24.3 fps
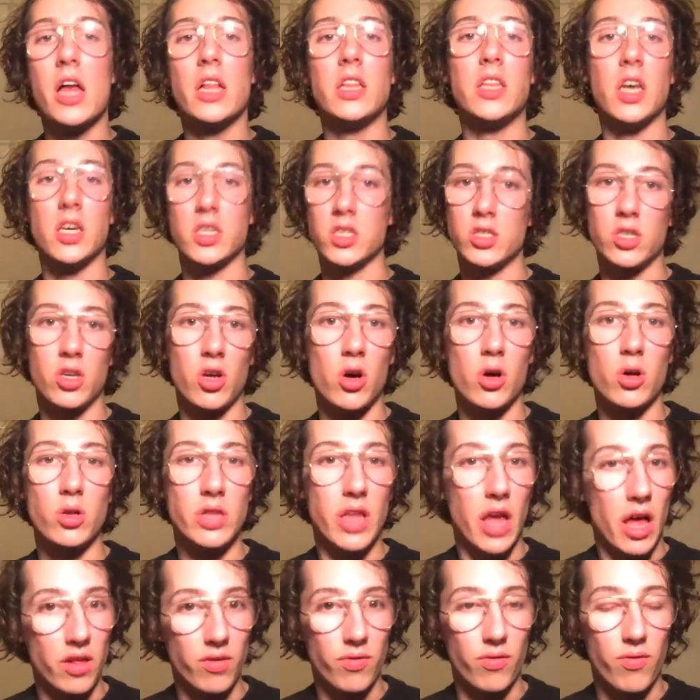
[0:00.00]
doesn't go
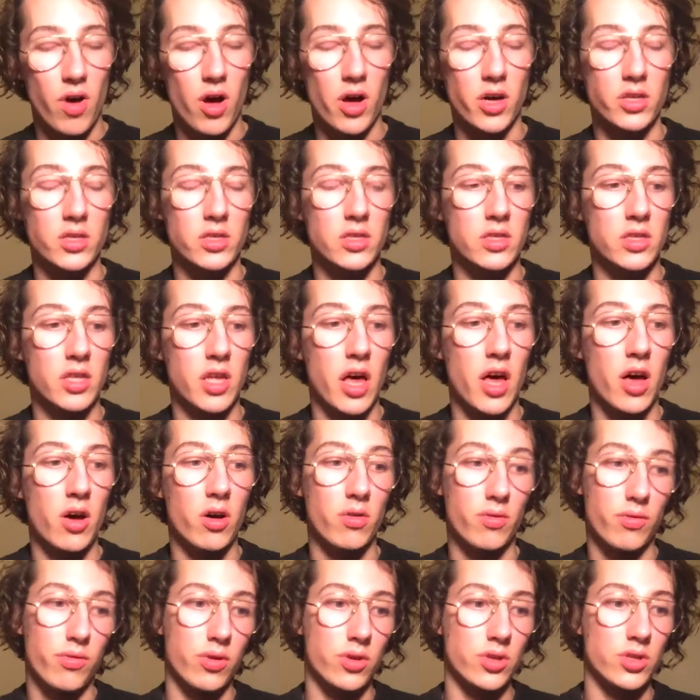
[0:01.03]
that fast,
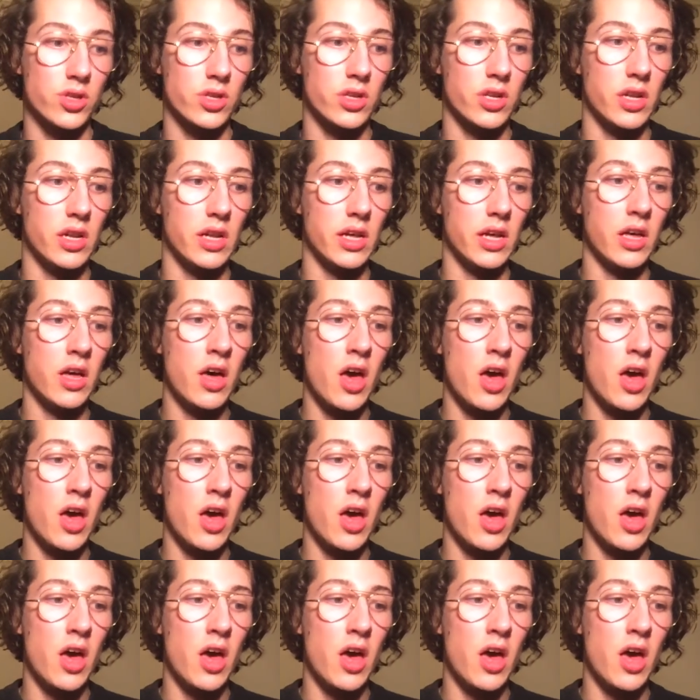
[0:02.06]
unfortunately.